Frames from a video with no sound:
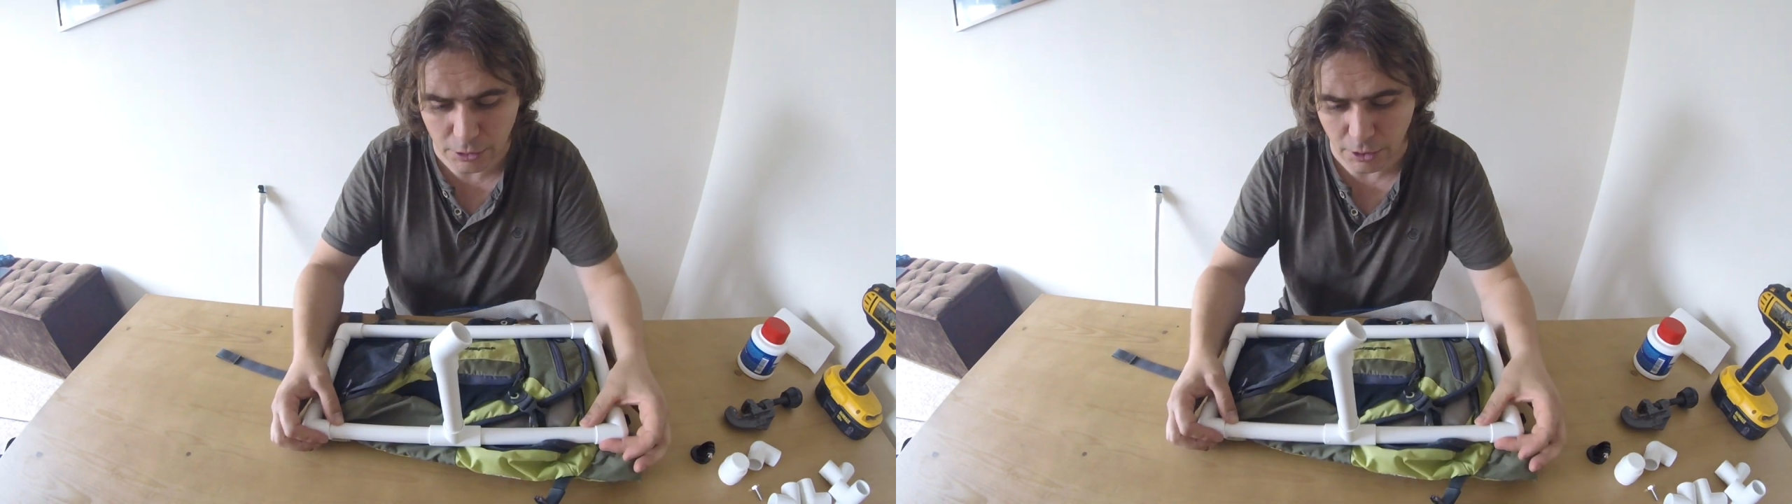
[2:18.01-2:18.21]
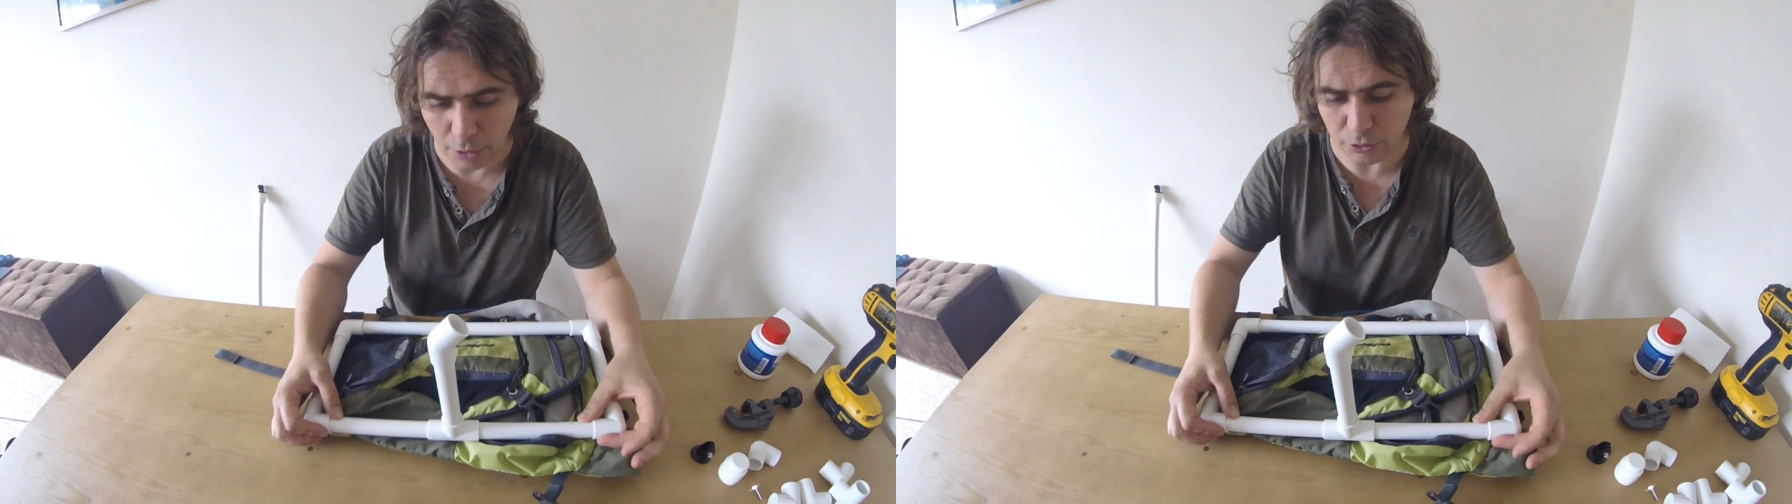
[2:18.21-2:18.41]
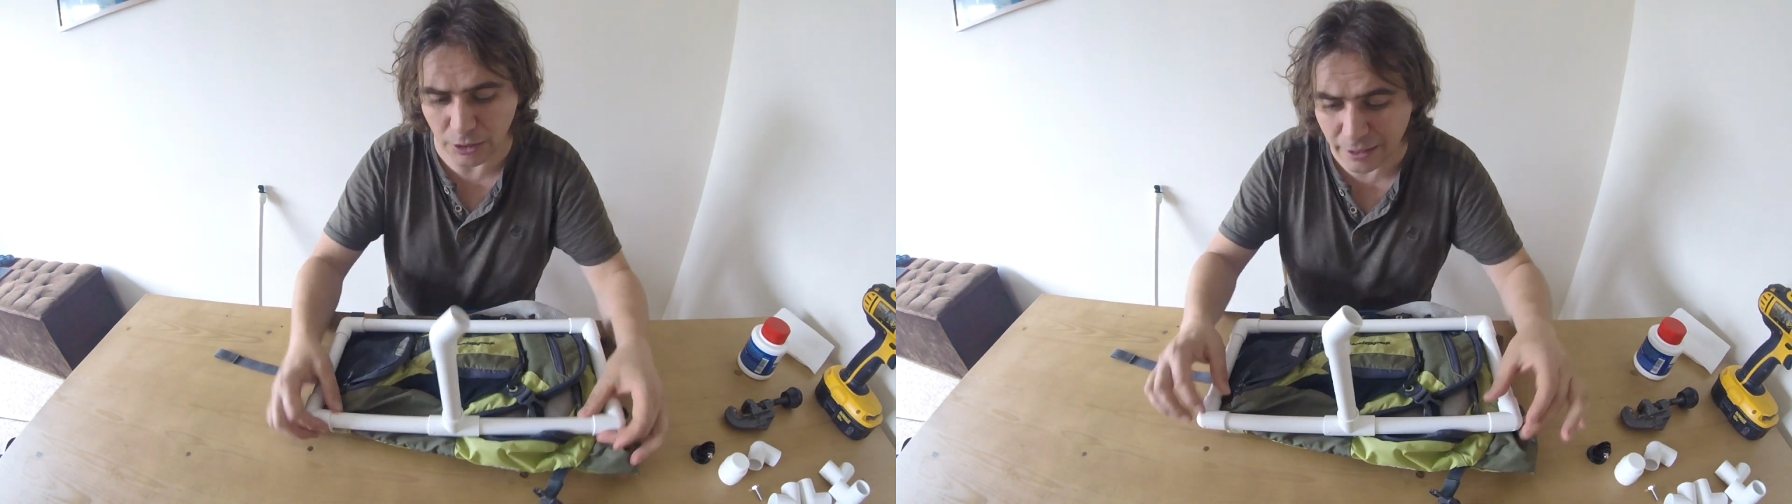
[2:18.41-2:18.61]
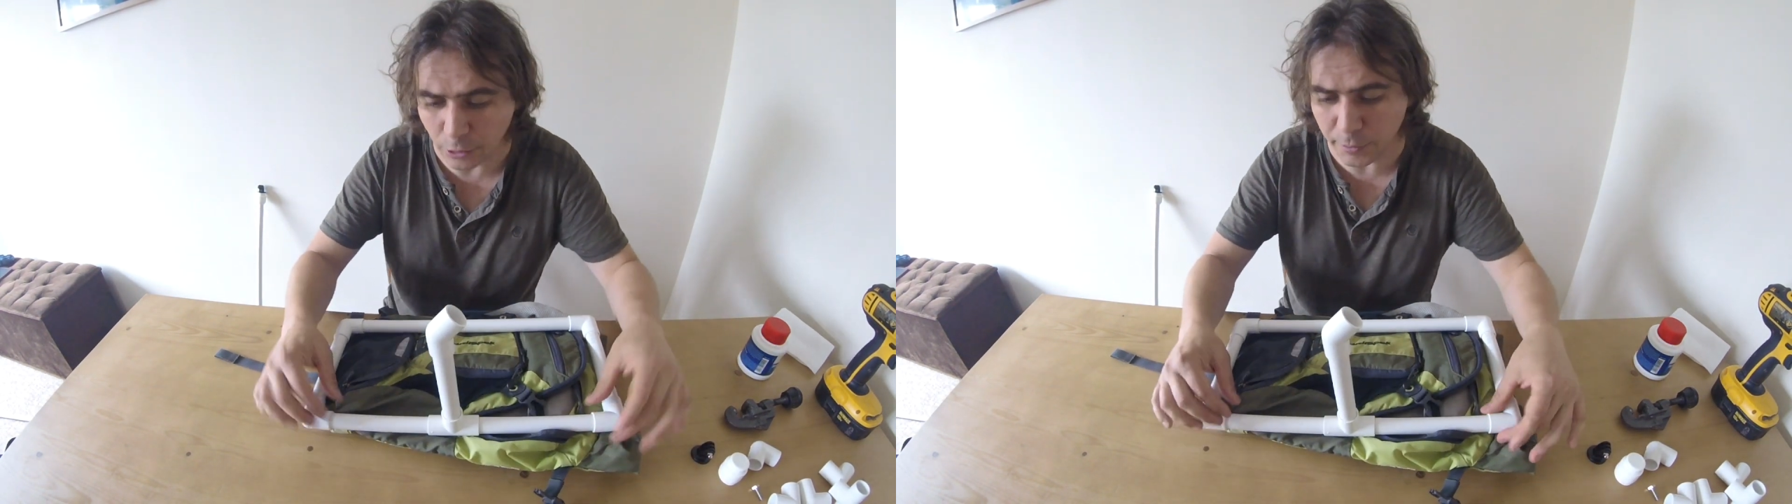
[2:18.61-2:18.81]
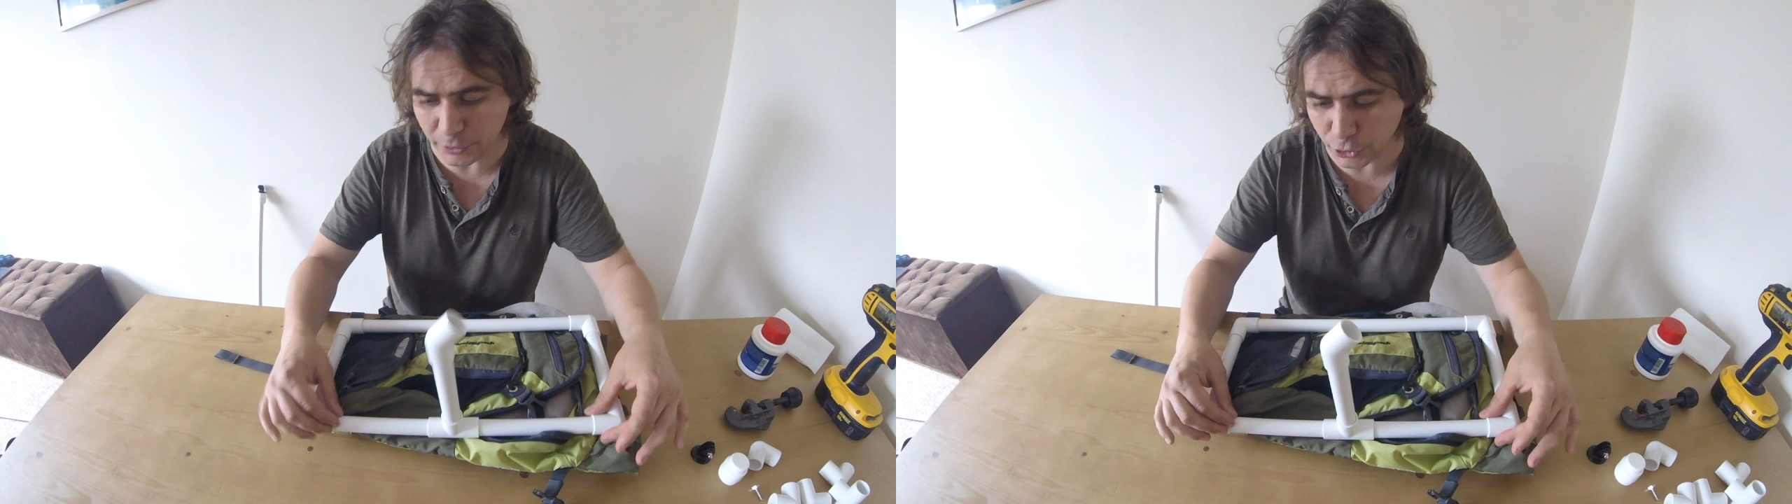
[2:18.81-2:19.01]
that was a
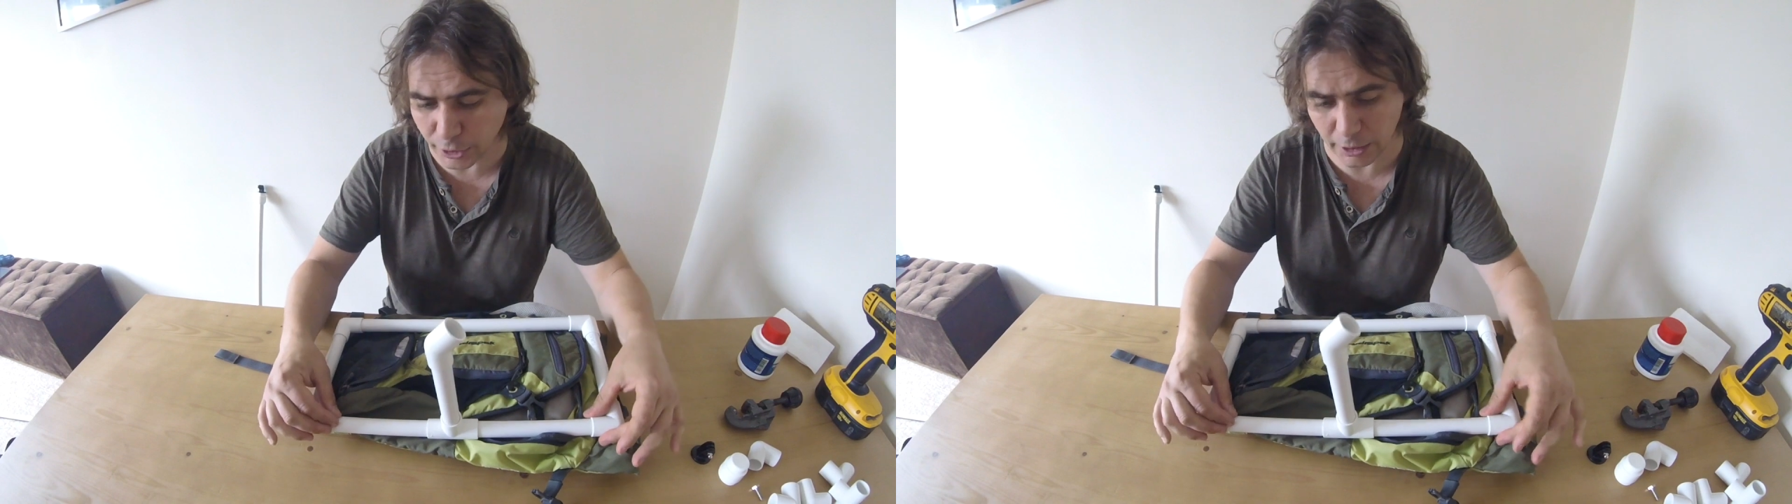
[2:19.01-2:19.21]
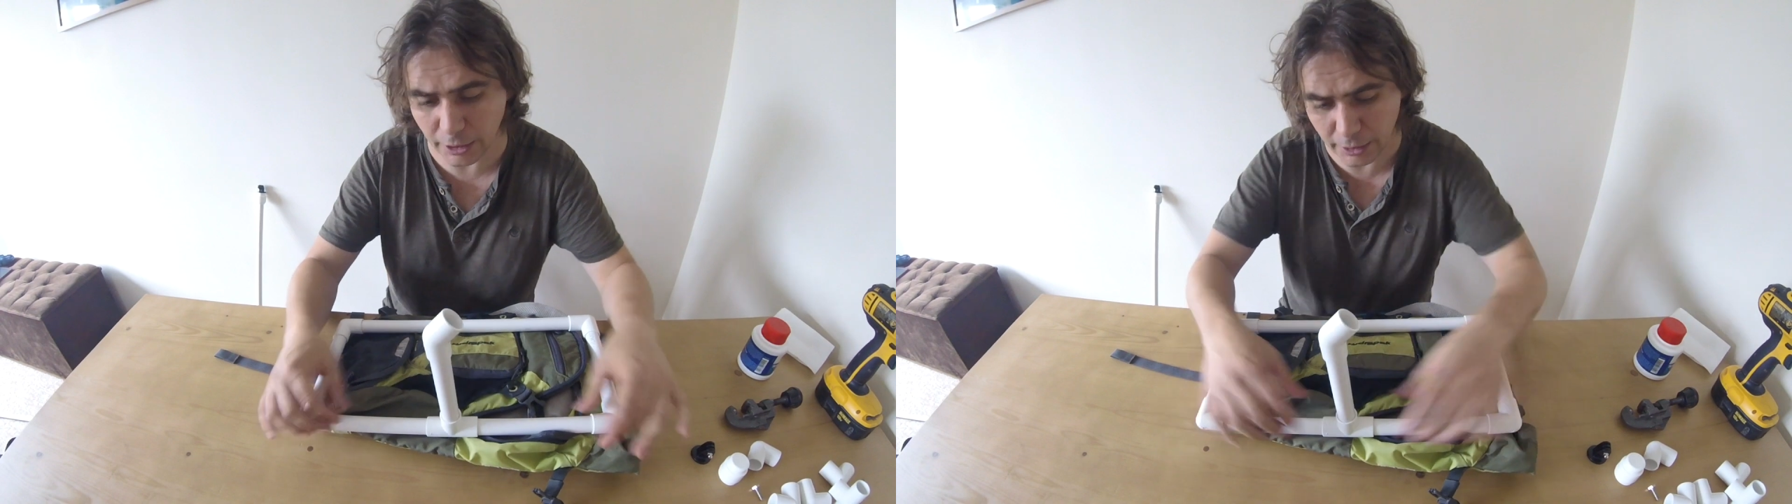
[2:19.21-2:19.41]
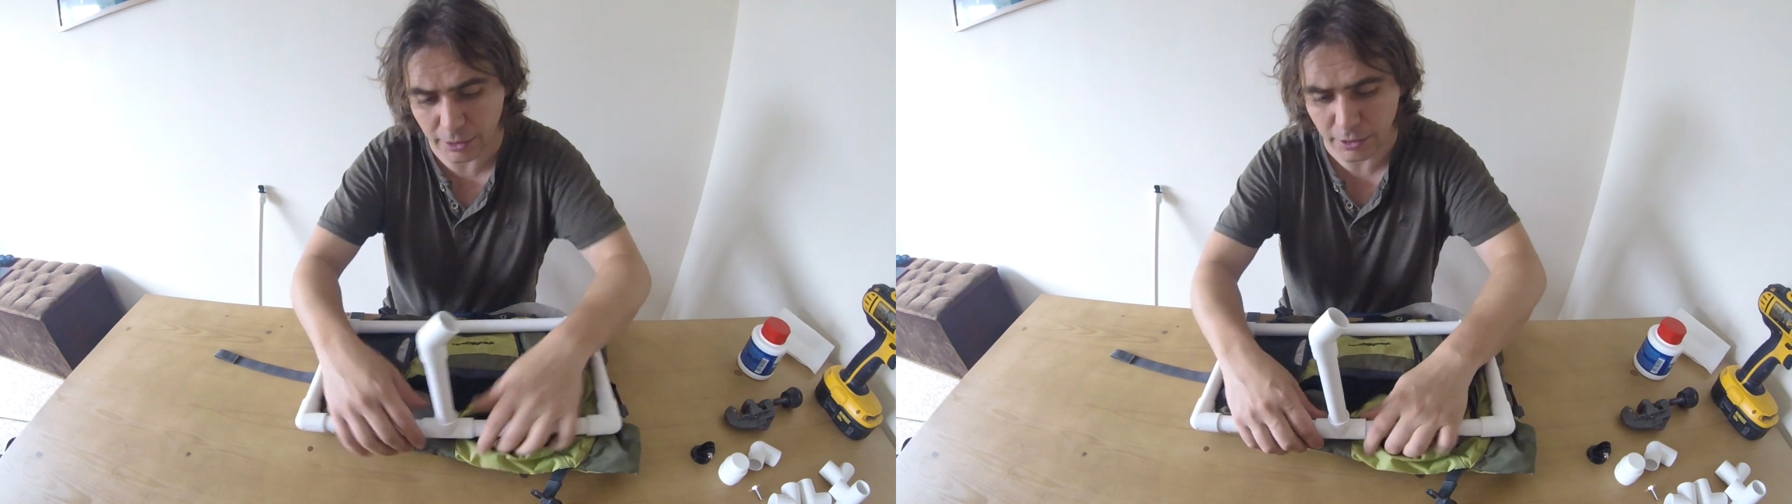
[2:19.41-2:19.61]
little bit trickier